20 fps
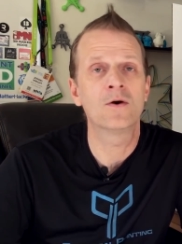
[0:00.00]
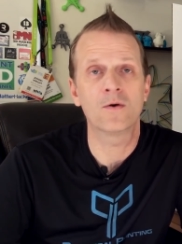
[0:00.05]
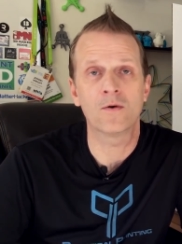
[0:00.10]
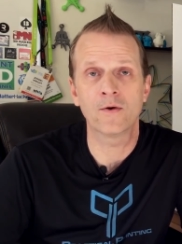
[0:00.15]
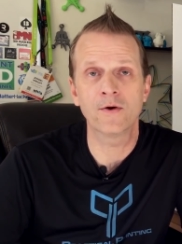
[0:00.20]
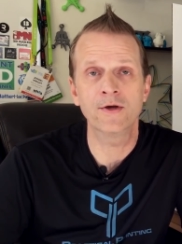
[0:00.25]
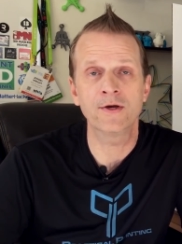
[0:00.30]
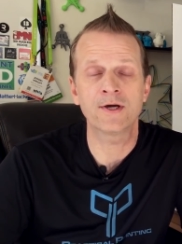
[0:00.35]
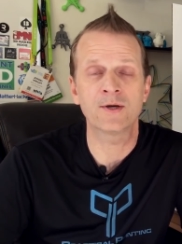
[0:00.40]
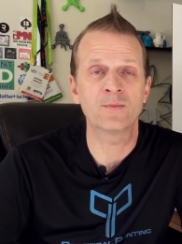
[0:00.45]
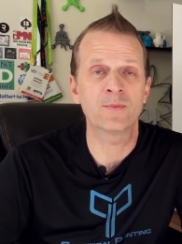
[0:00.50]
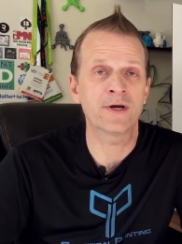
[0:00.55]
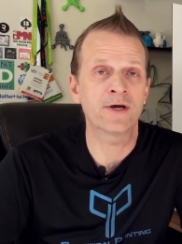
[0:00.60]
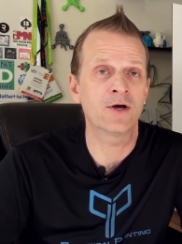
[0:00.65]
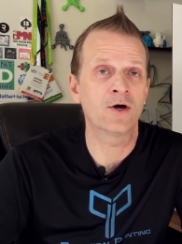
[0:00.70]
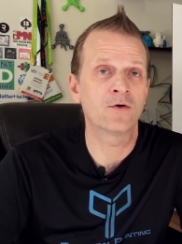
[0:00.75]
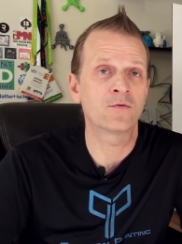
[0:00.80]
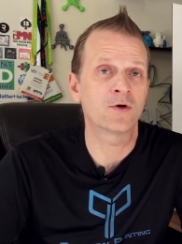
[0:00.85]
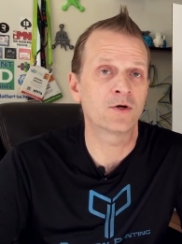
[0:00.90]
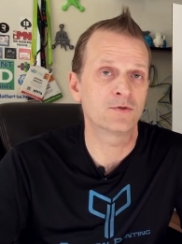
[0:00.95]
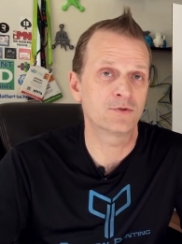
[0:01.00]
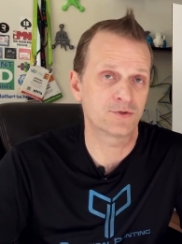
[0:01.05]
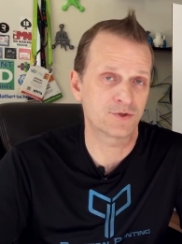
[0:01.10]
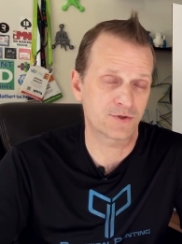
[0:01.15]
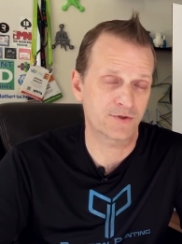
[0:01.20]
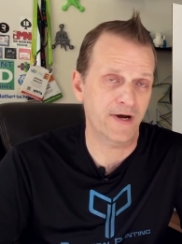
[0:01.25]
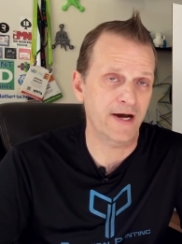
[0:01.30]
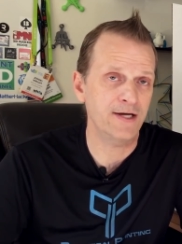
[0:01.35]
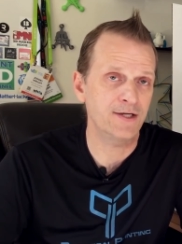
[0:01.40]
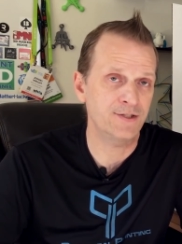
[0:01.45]
Or you can bring over
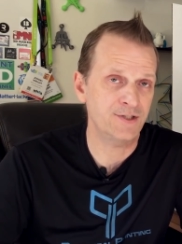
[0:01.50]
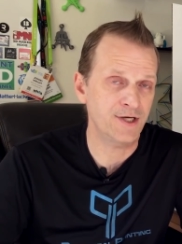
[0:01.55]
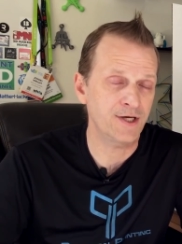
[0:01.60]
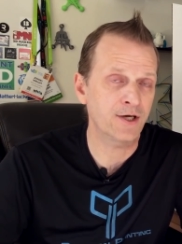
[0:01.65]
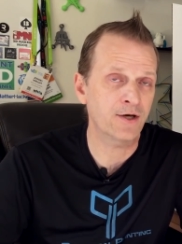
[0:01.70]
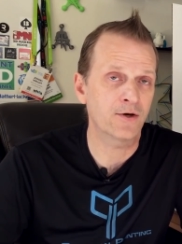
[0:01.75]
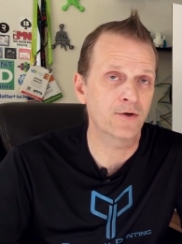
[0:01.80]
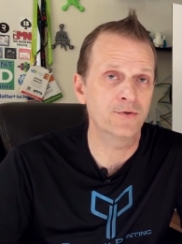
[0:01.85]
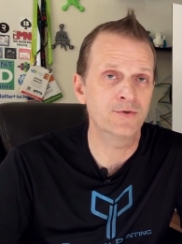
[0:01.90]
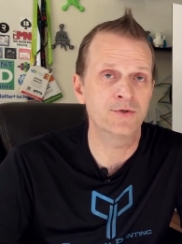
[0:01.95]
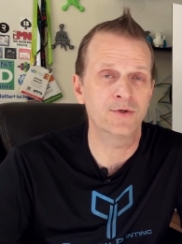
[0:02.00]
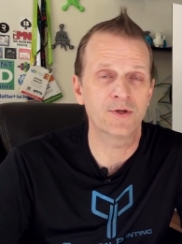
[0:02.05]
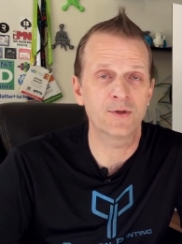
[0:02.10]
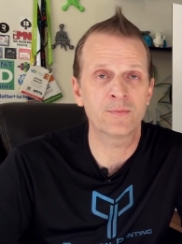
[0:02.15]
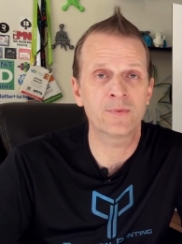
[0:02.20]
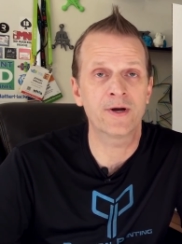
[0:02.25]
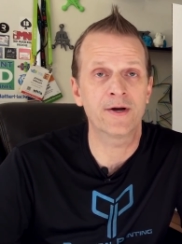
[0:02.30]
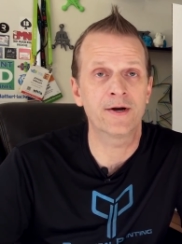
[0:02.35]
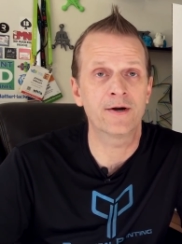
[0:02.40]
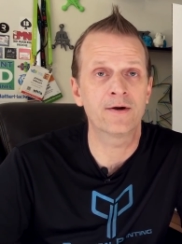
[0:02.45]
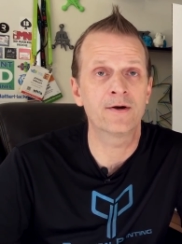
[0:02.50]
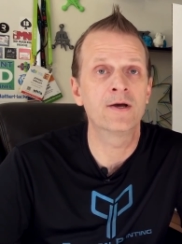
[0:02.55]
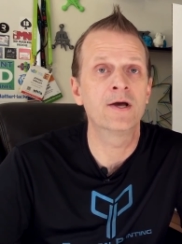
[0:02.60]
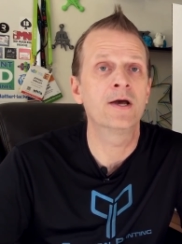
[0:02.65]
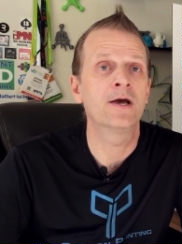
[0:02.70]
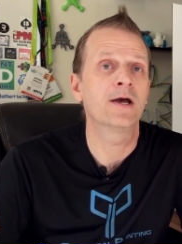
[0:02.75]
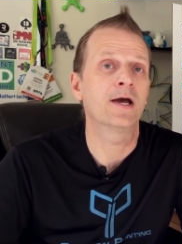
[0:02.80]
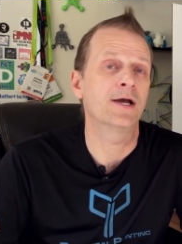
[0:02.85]
straight G-code to the printer